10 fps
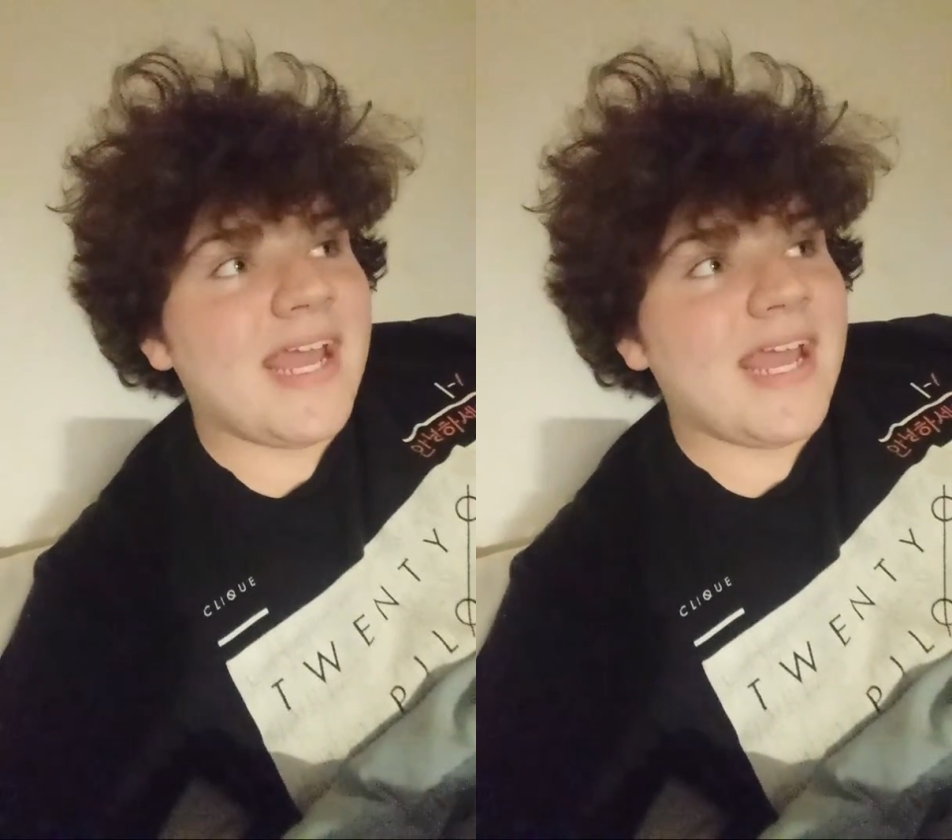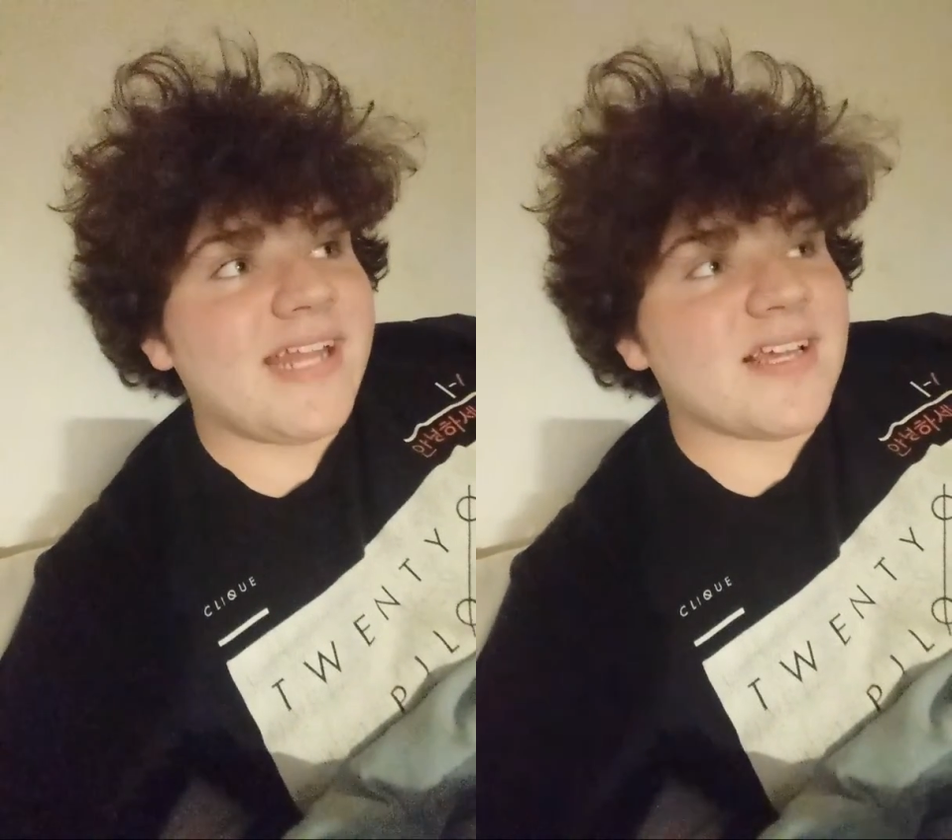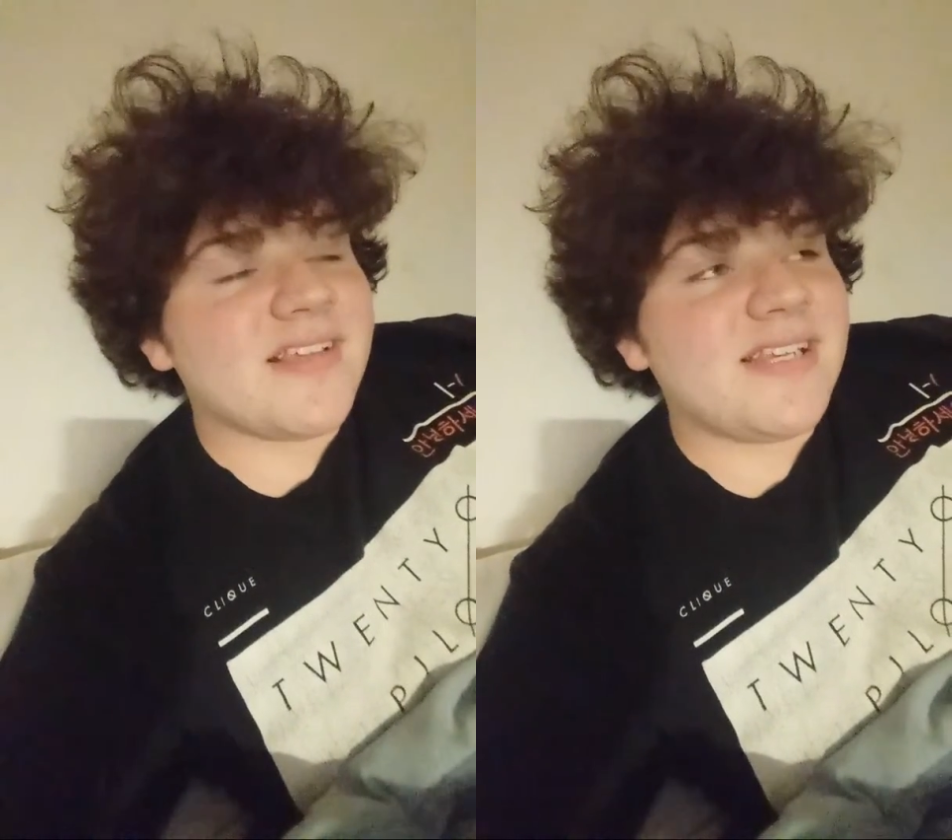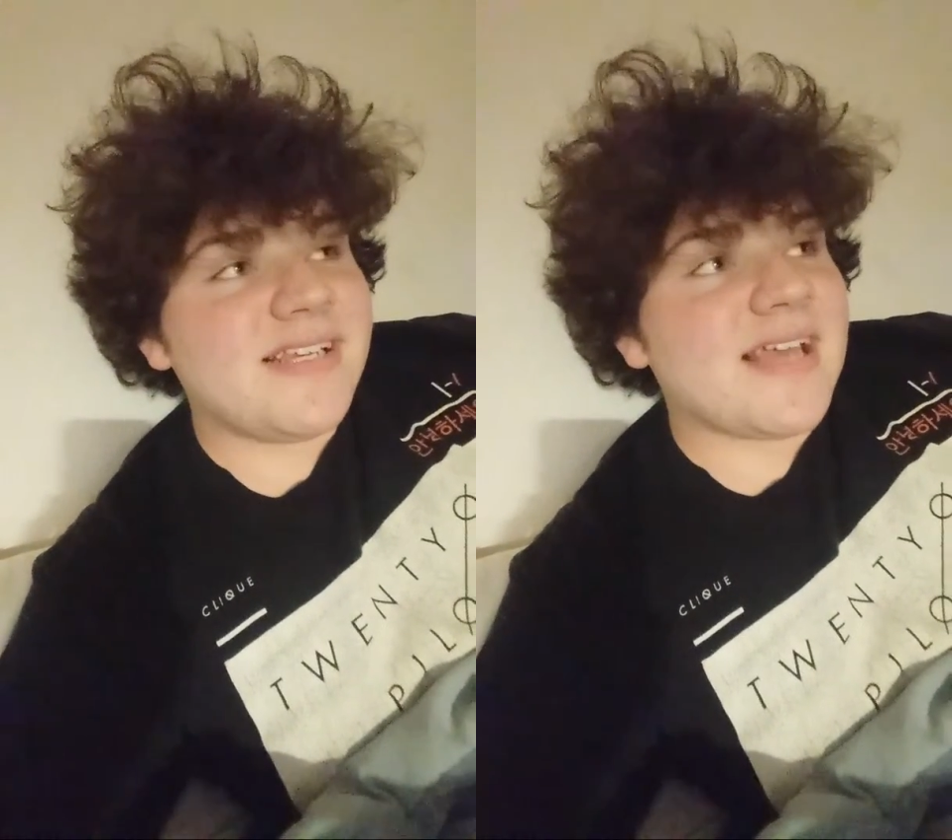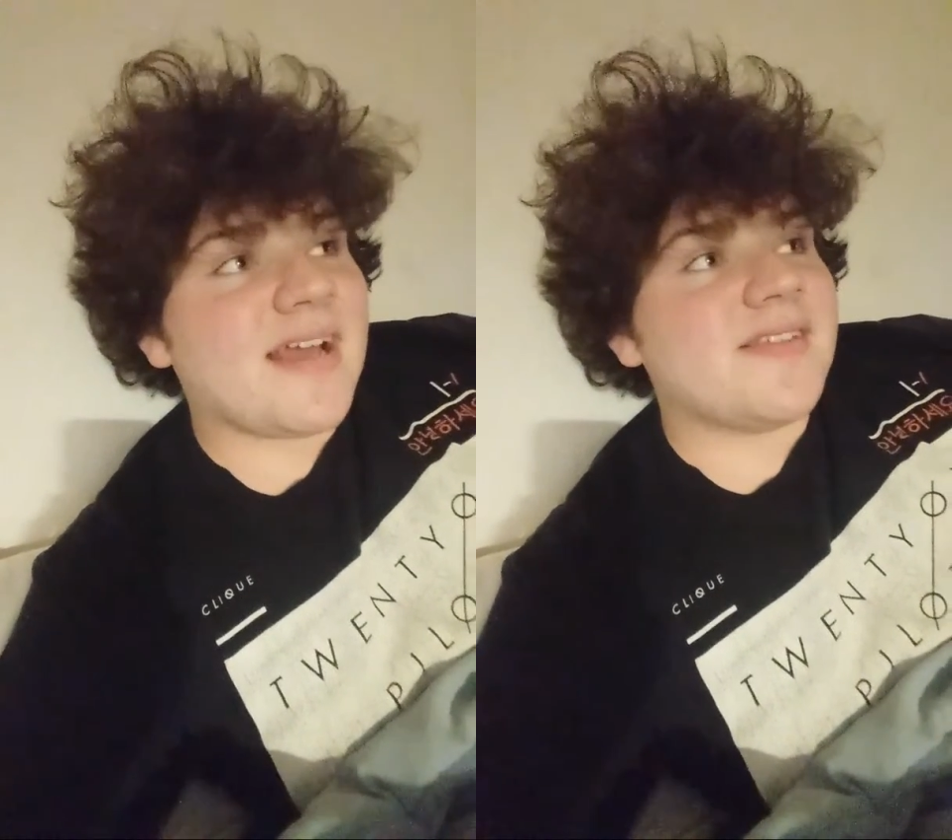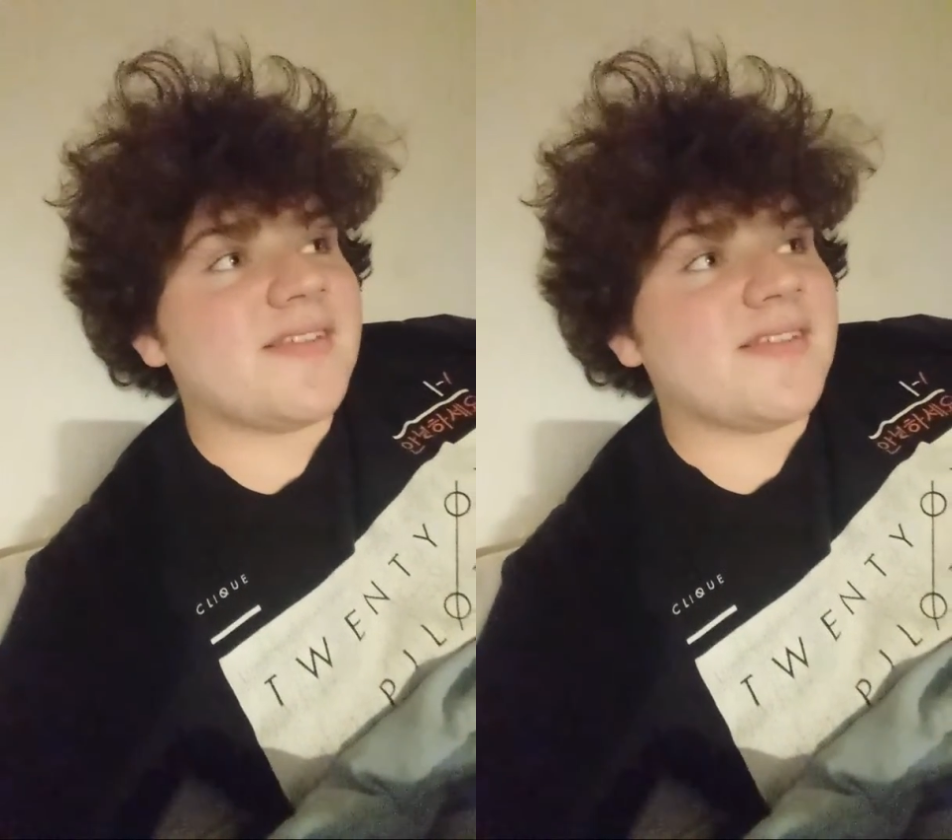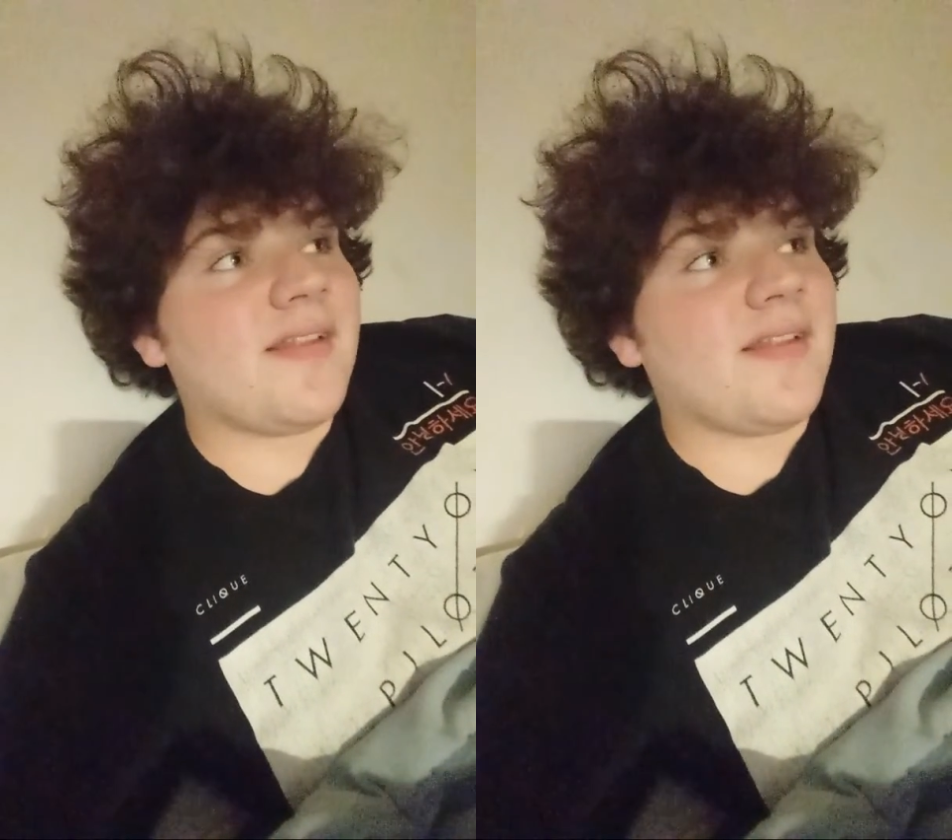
it doesn't exactly sound like